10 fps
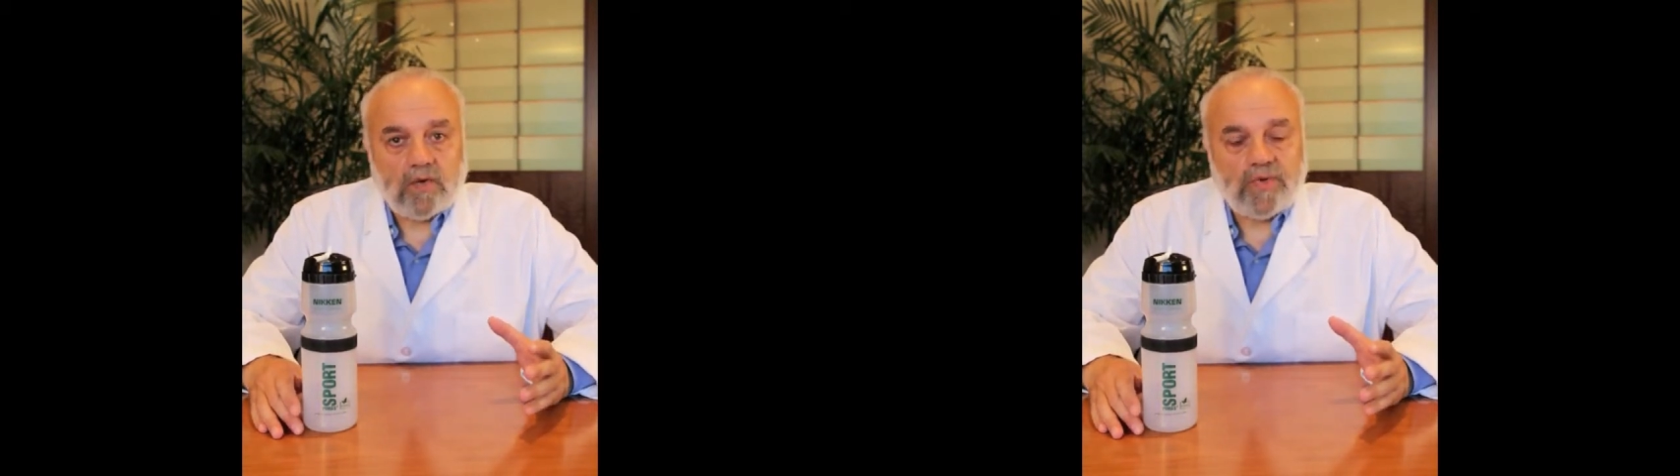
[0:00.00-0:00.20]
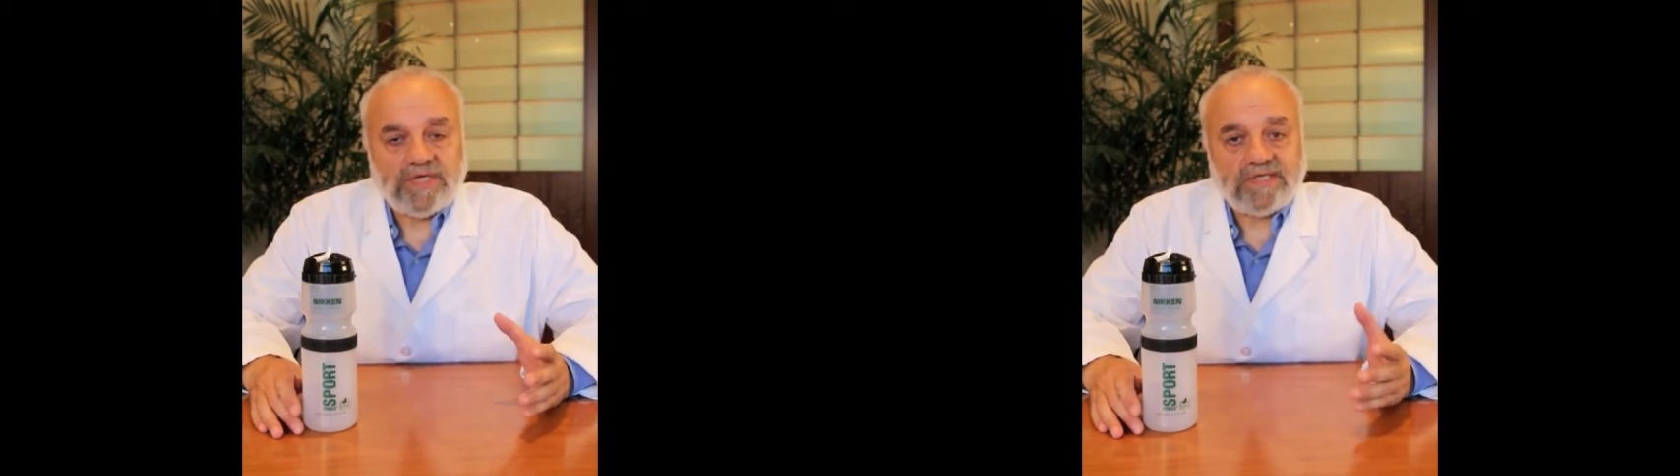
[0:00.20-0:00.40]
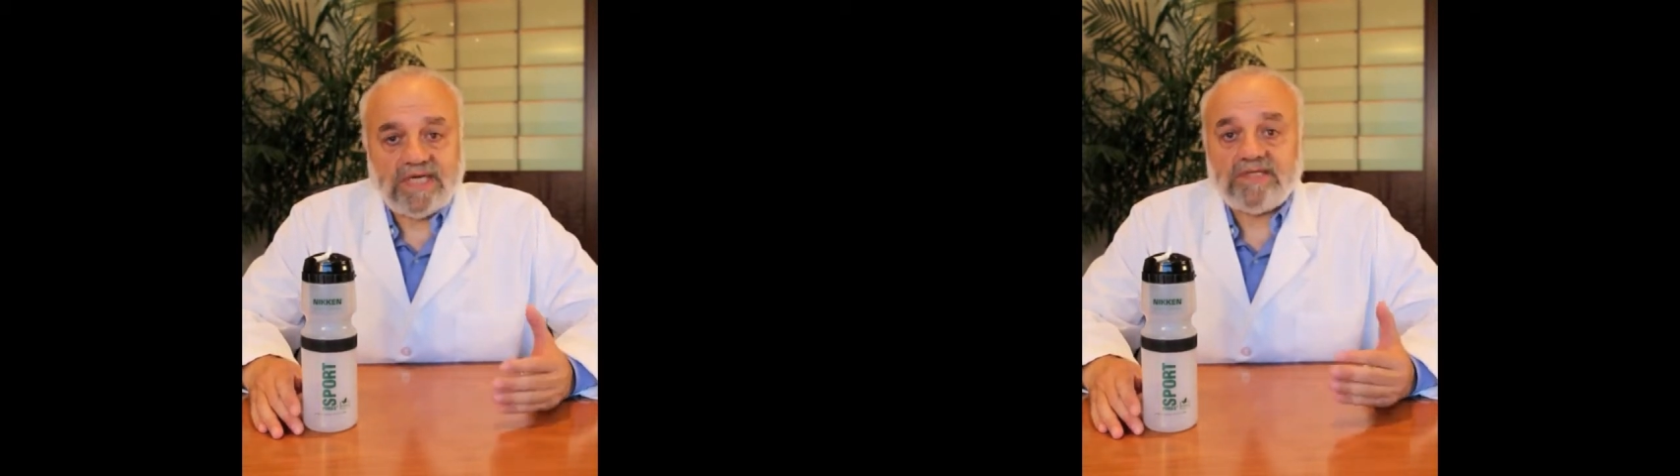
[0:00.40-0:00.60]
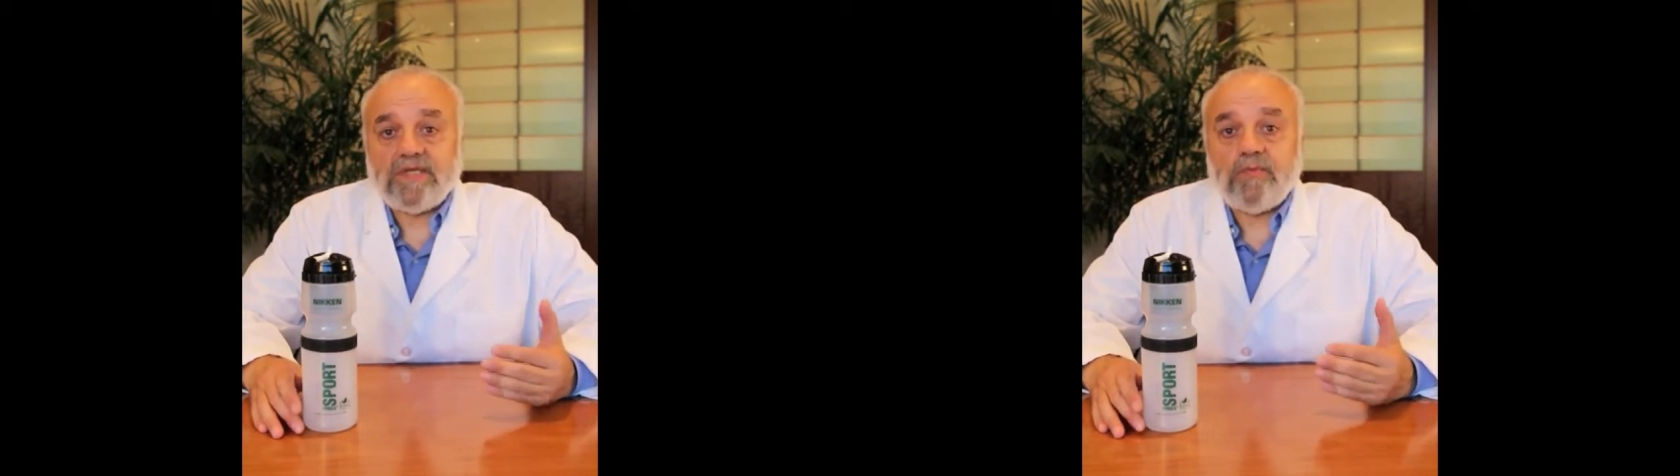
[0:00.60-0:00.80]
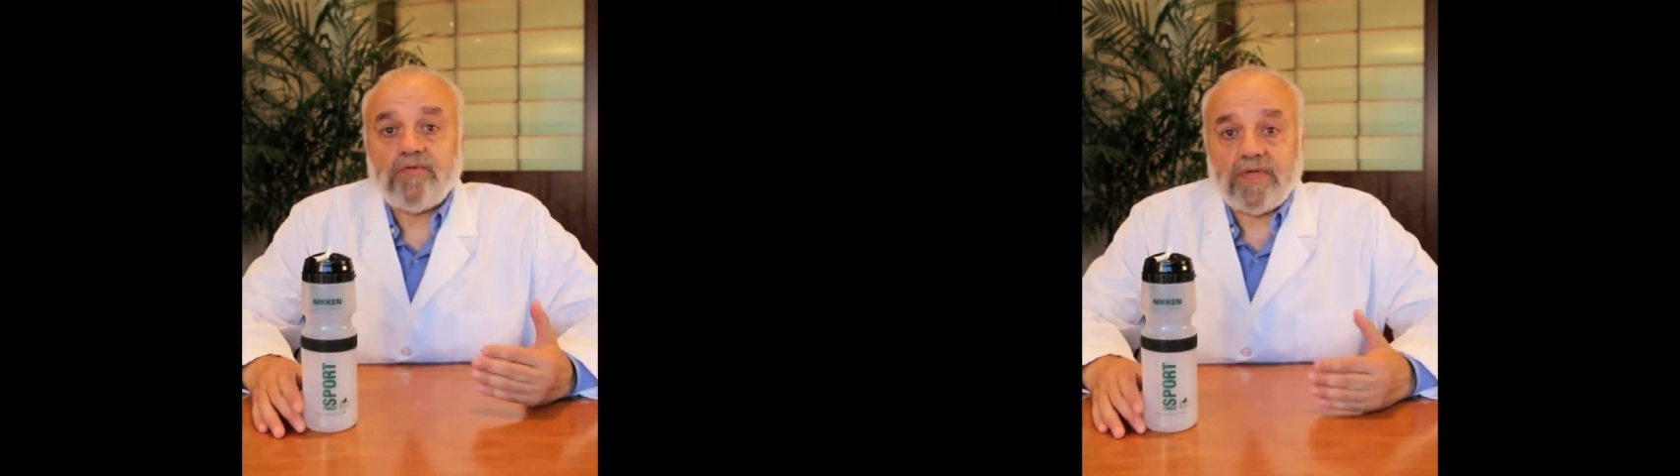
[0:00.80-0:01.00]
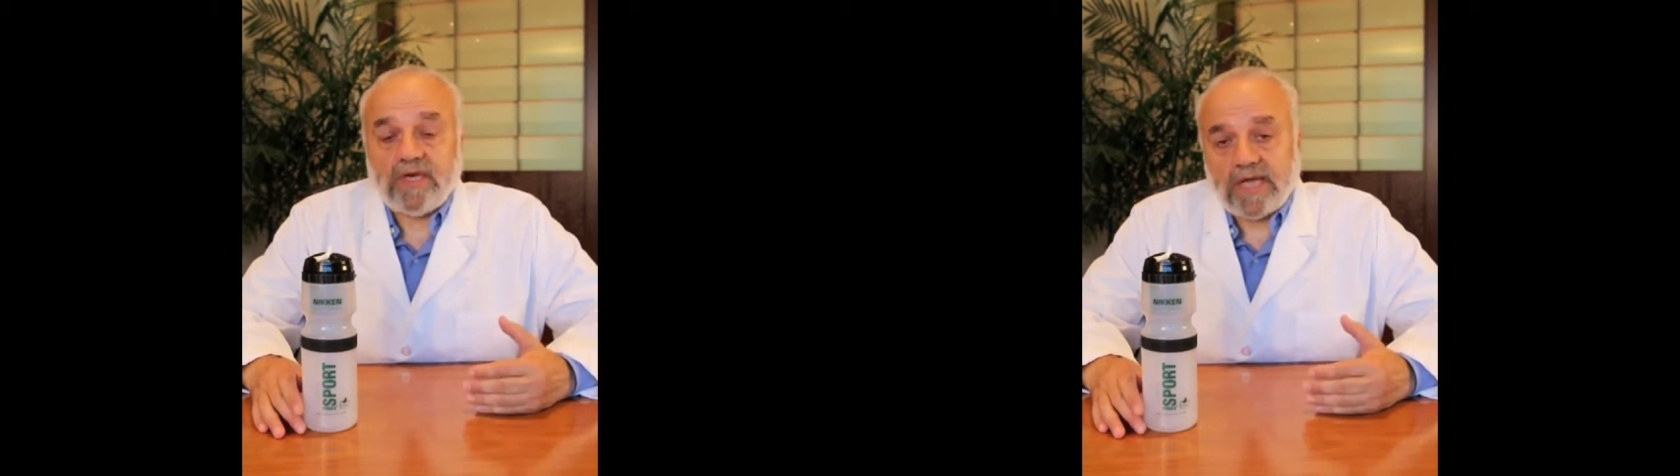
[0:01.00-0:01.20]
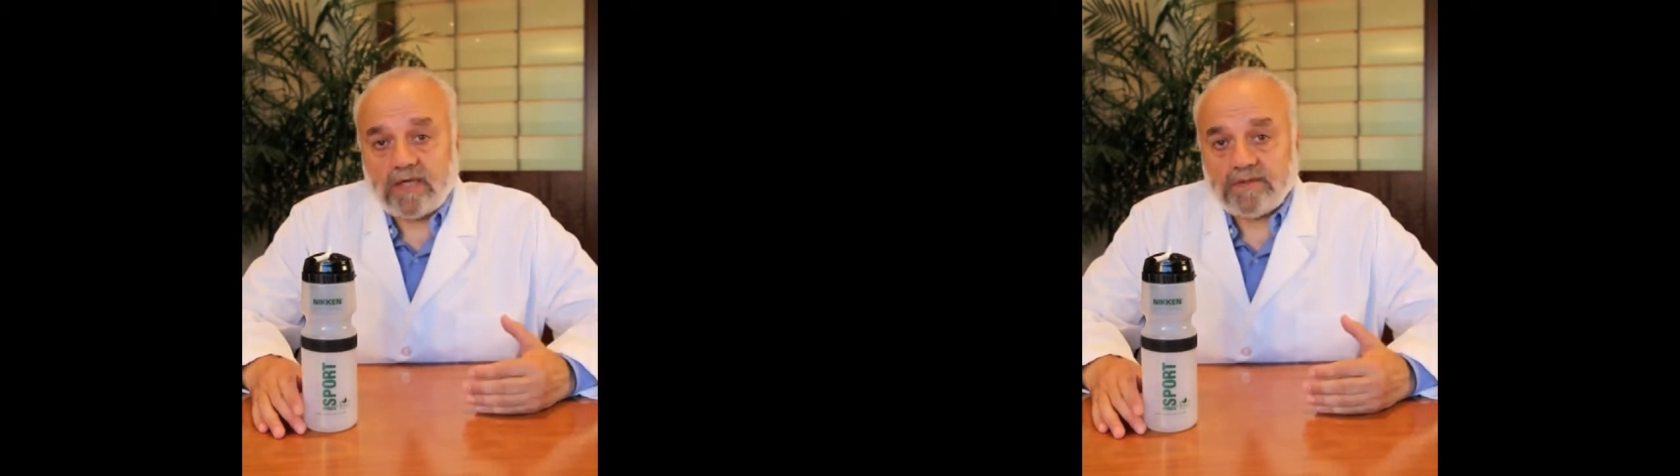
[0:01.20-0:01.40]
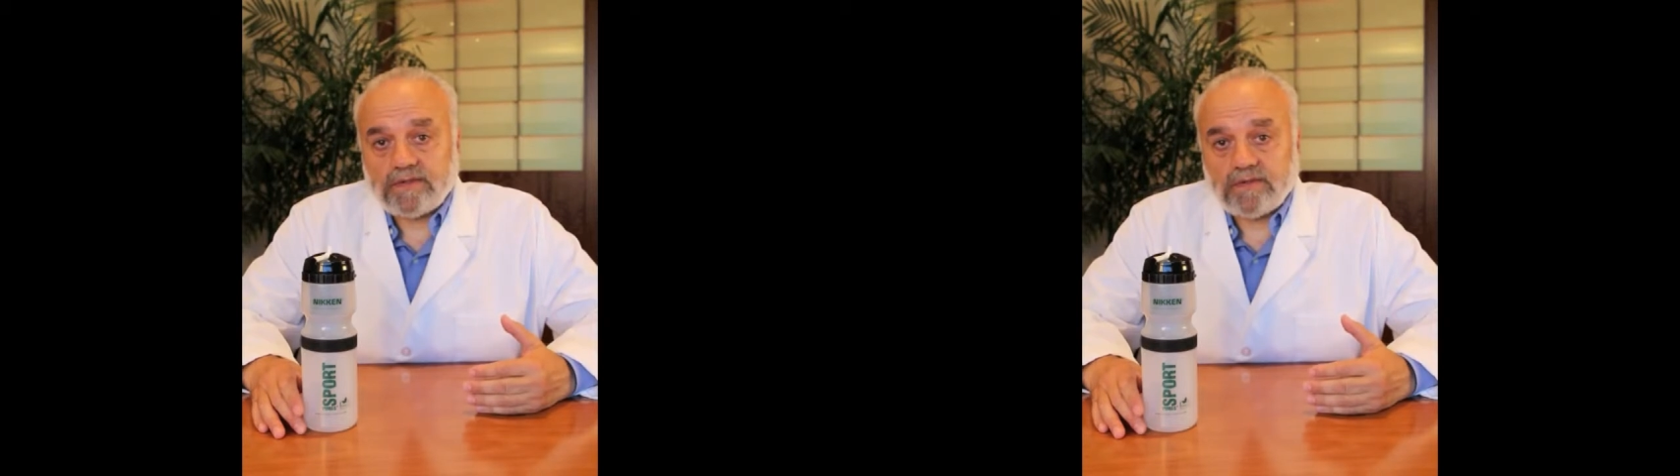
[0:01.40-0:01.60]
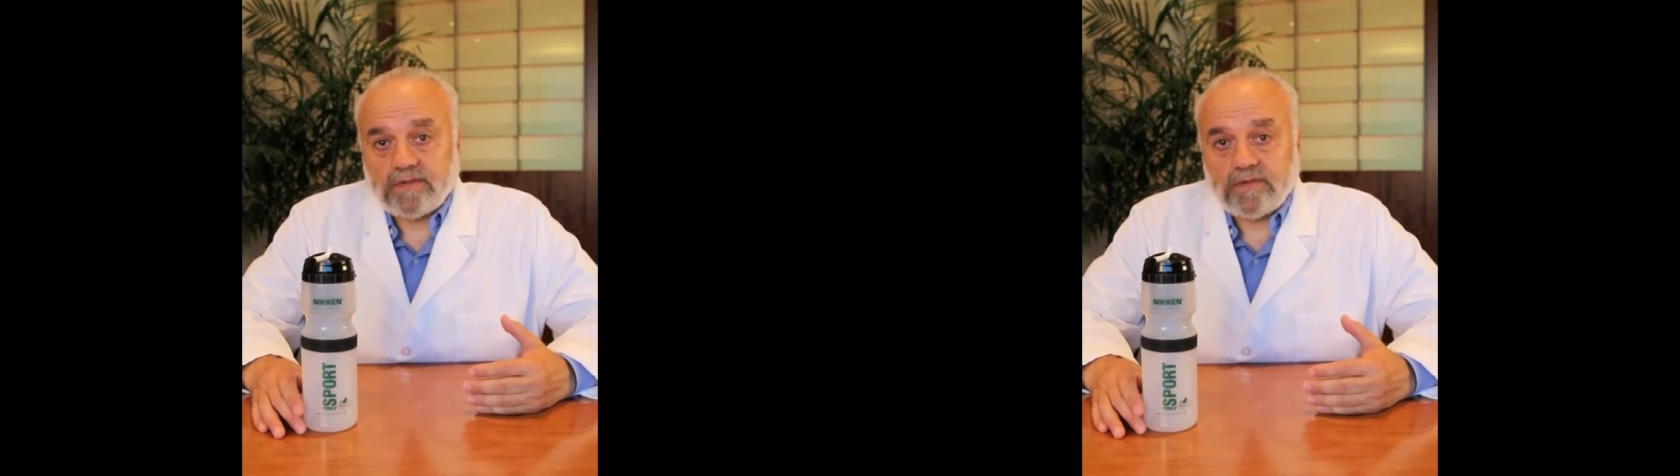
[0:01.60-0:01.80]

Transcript: We did testing both in-house,